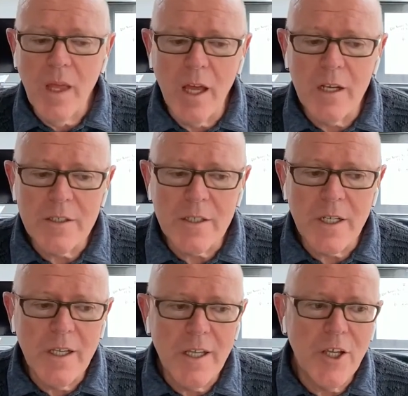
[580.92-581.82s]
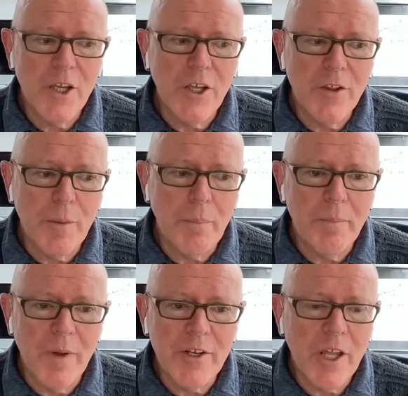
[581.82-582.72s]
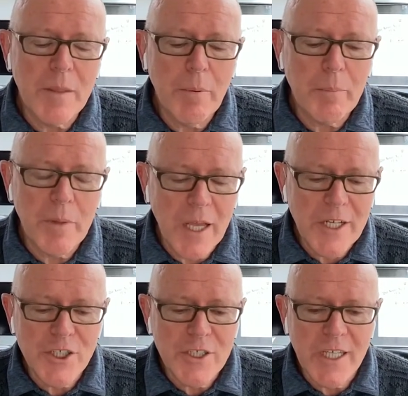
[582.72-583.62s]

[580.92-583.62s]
Yeah. And, yeah. The, and yet the population